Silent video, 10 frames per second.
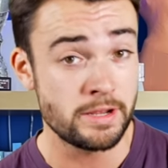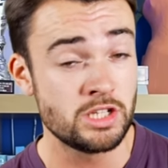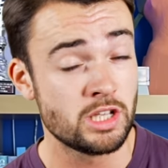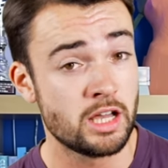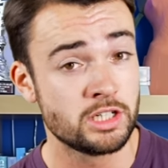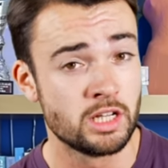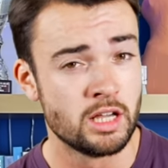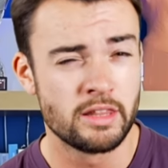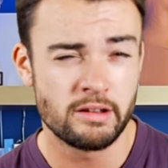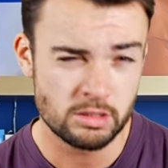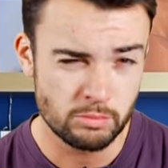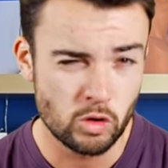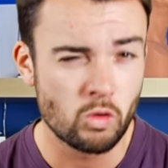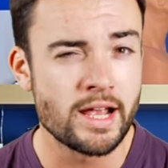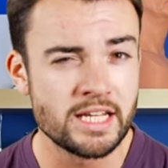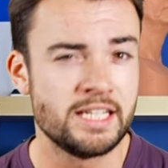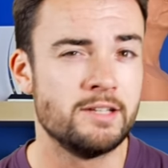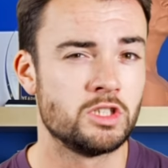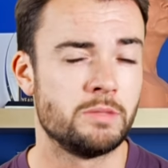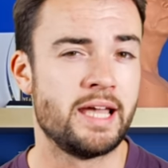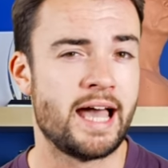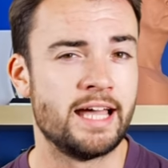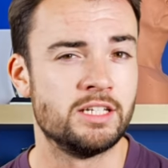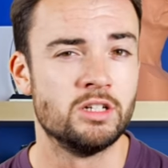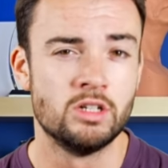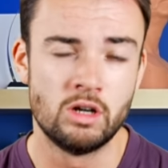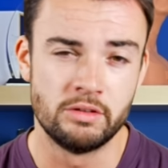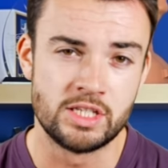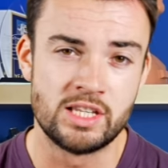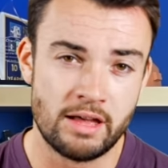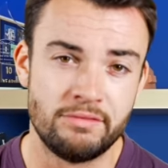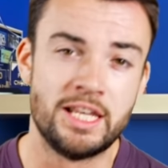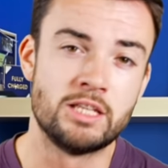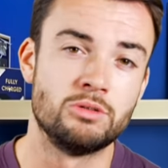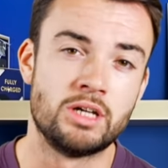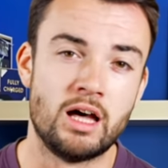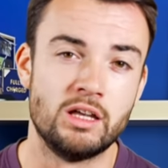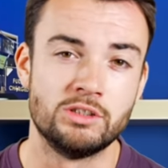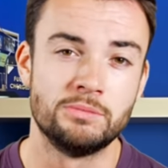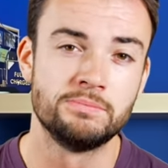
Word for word: research, there are some great deals to be had on these lovely little cars.